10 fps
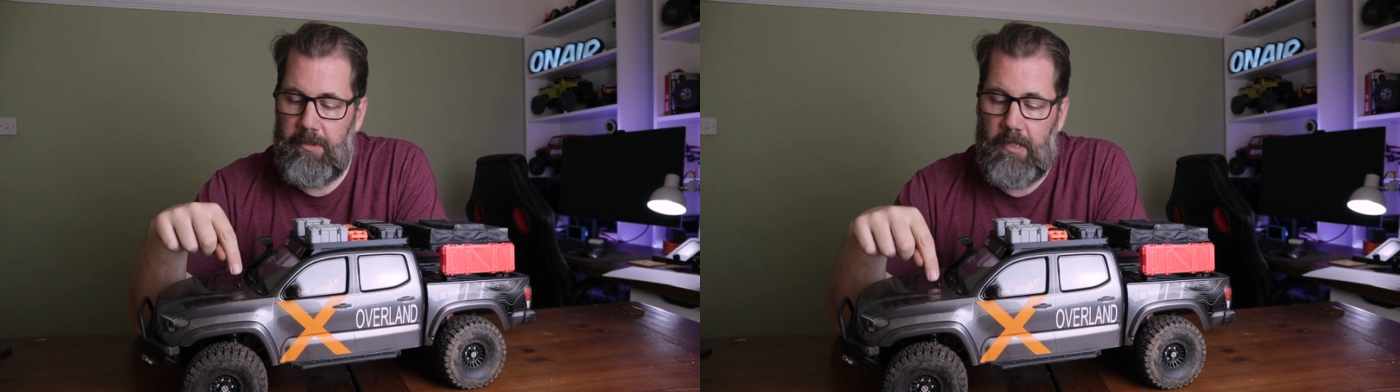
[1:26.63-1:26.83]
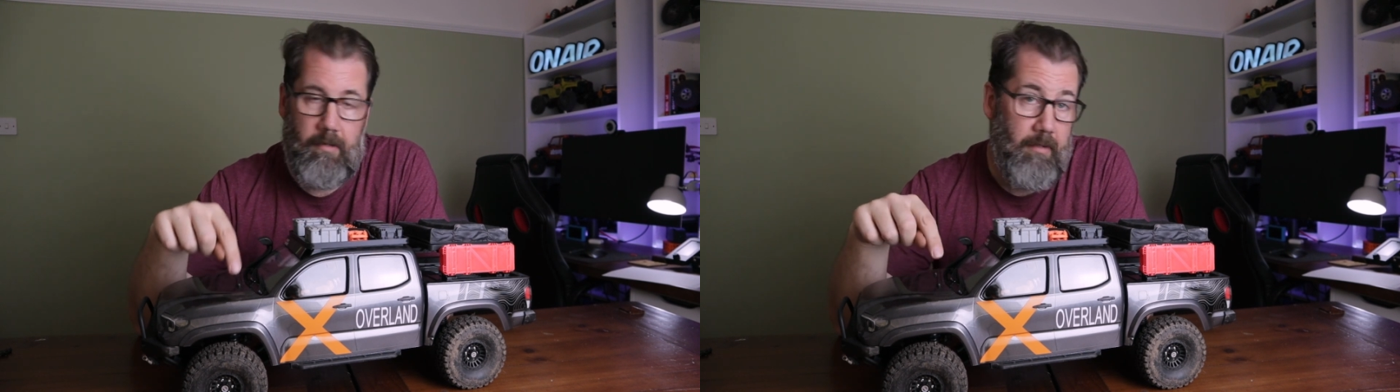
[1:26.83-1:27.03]

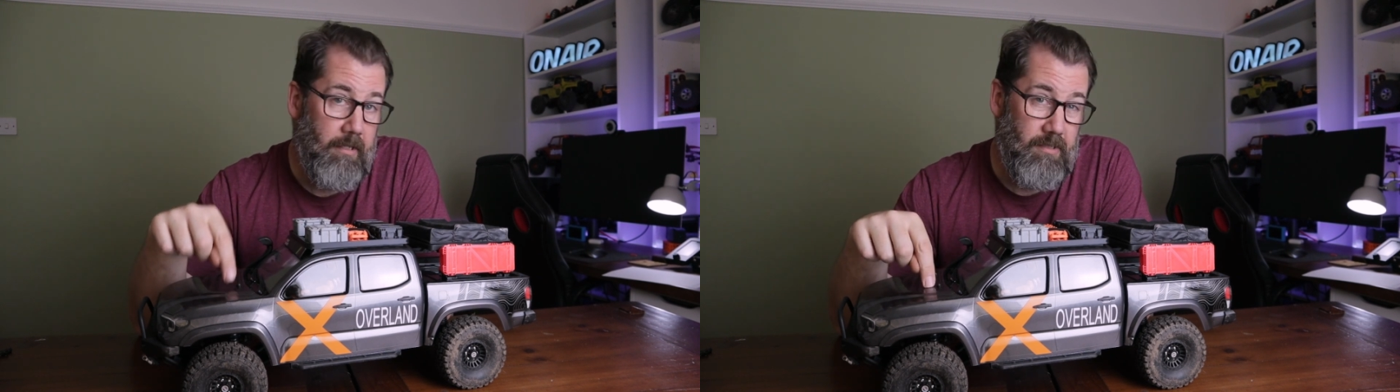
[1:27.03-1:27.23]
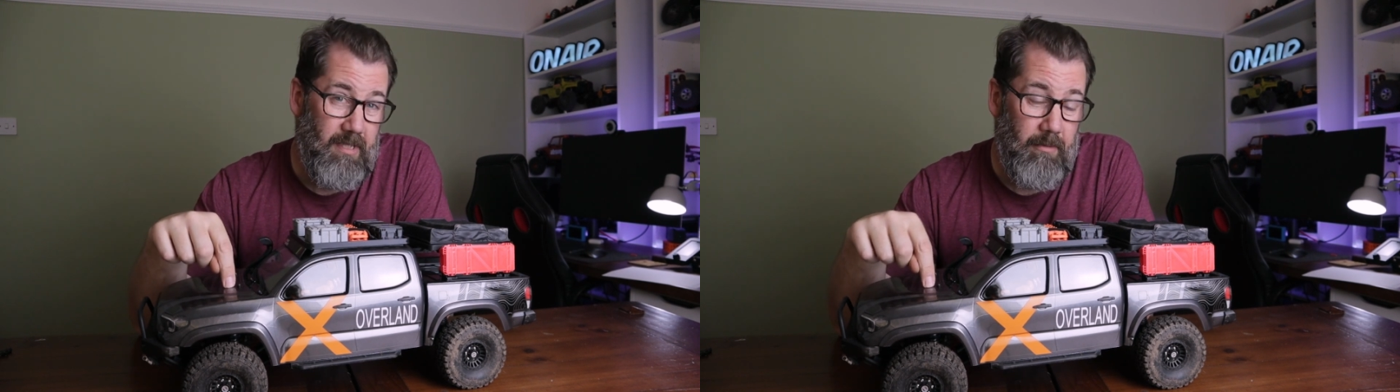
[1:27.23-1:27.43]
but I went
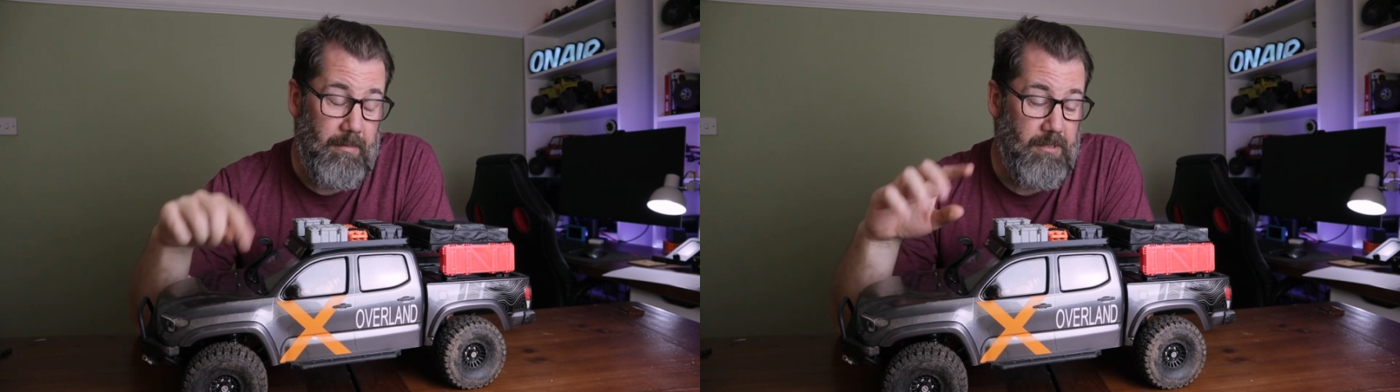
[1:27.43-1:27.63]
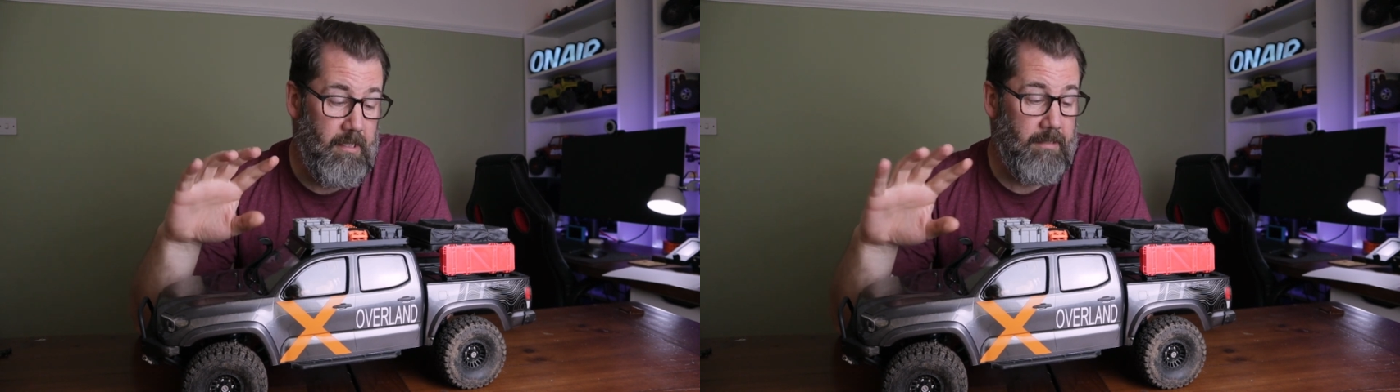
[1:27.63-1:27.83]
onto their
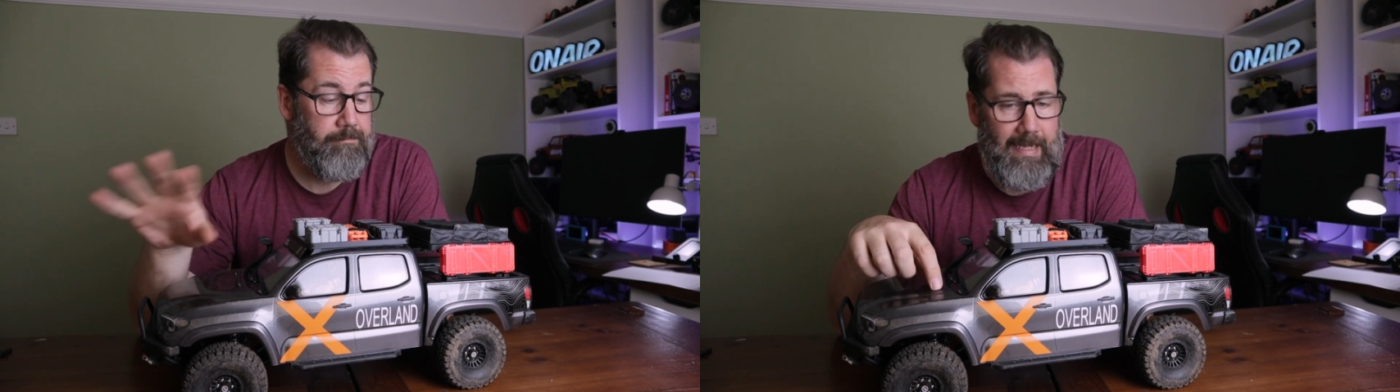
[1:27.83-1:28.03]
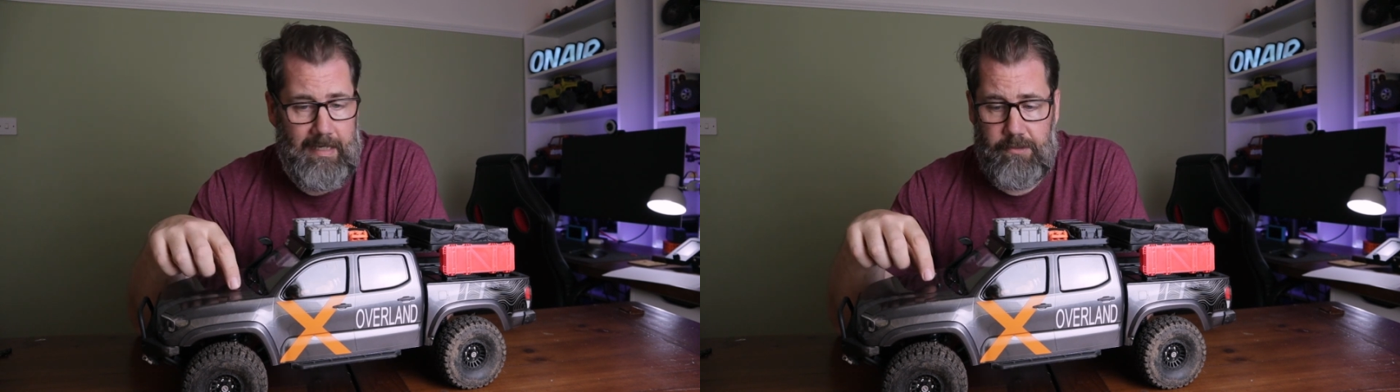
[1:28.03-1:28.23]
website
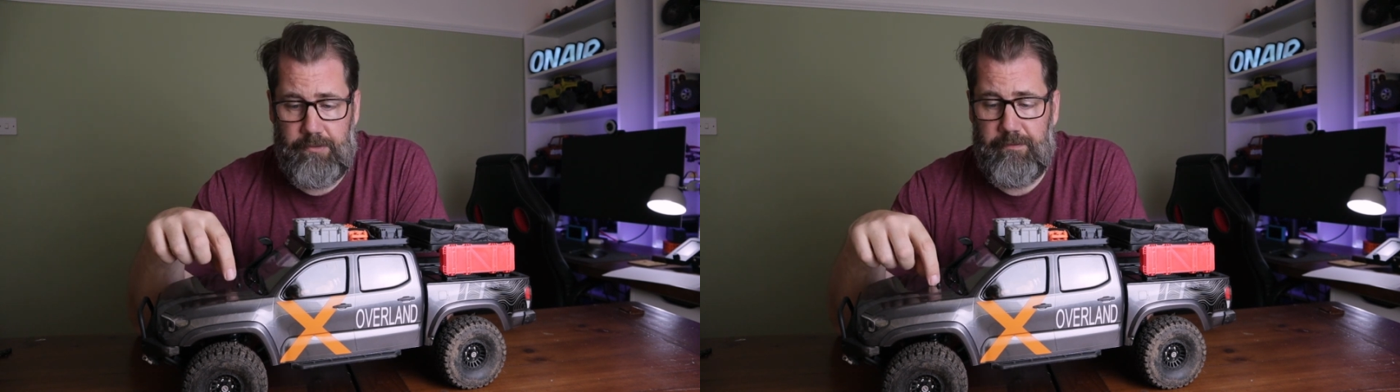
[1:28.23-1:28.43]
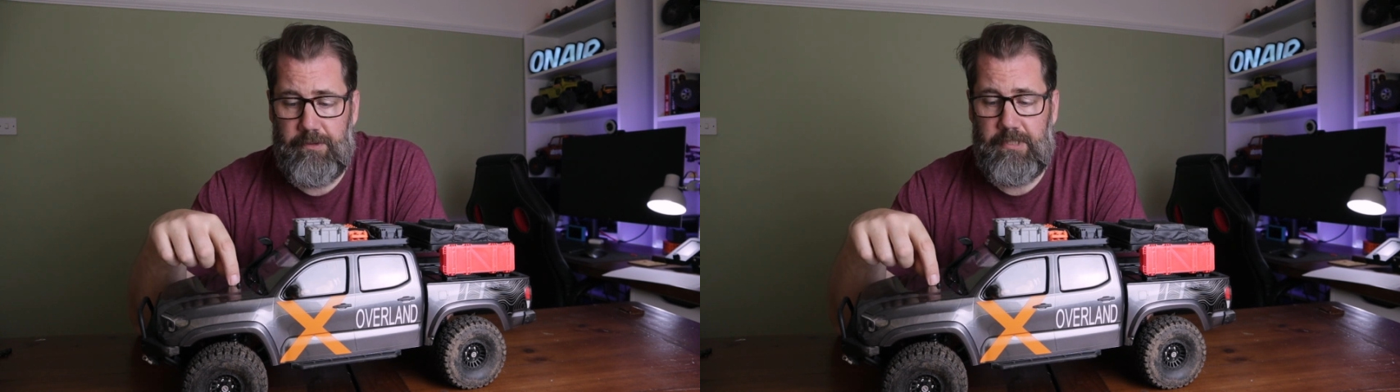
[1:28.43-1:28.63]
and
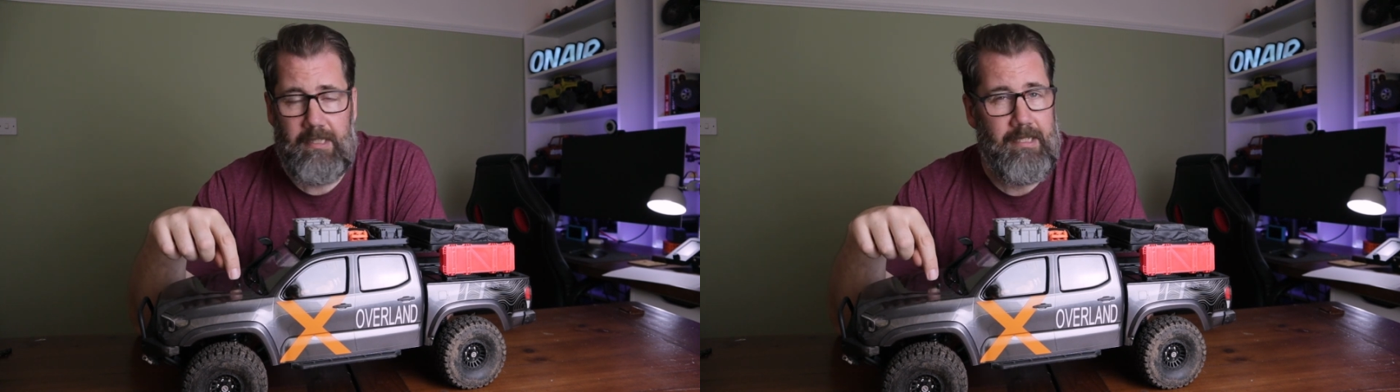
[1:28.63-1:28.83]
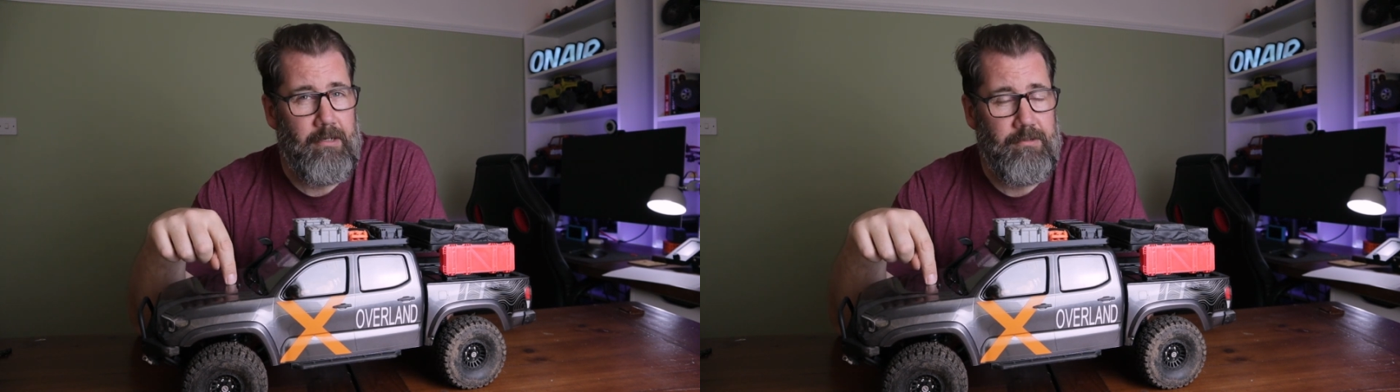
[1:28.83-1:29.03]

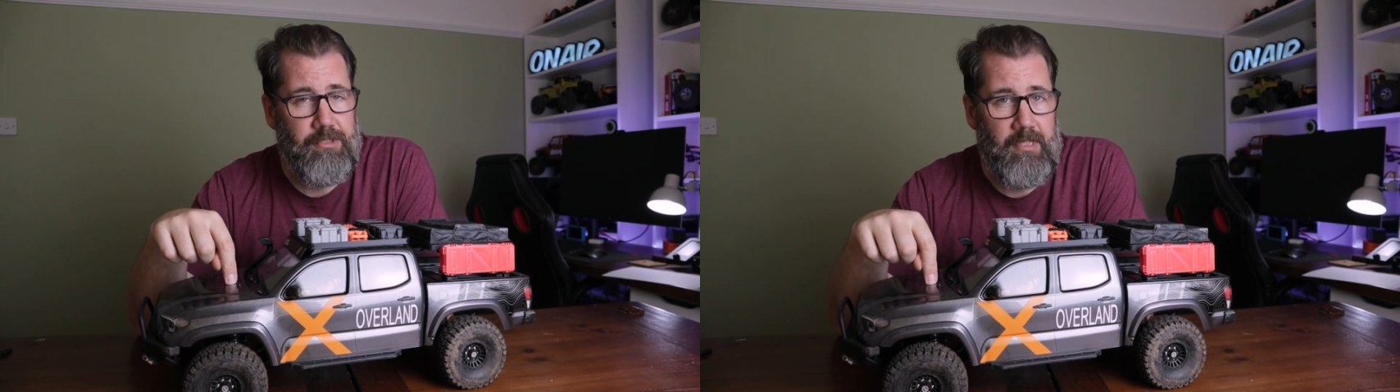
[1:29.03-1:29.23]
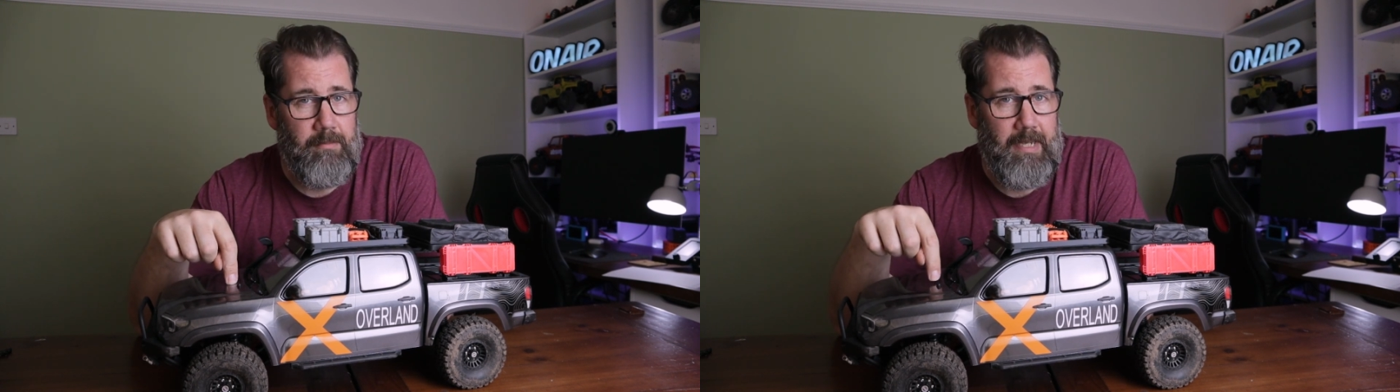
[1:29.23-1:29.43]
unfortunately they don't
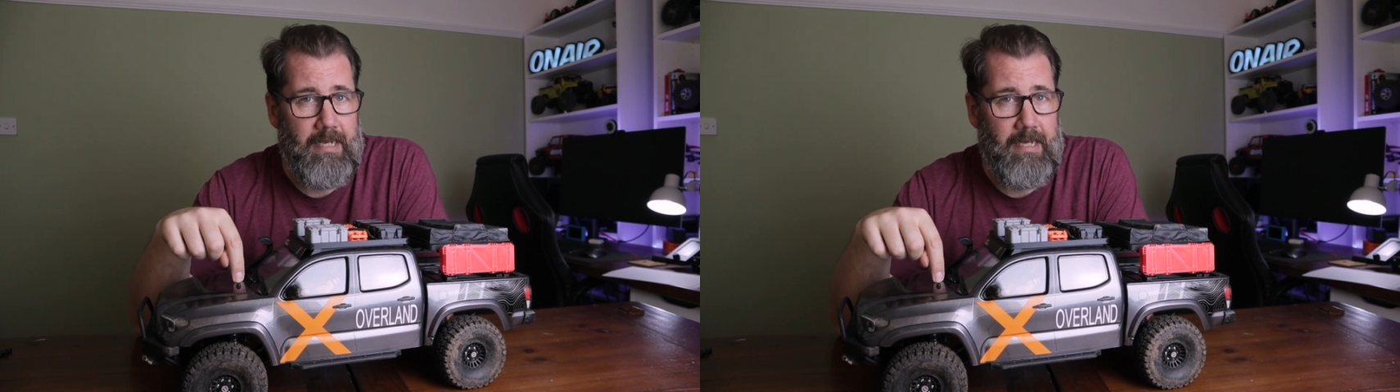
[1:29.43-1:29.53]
ship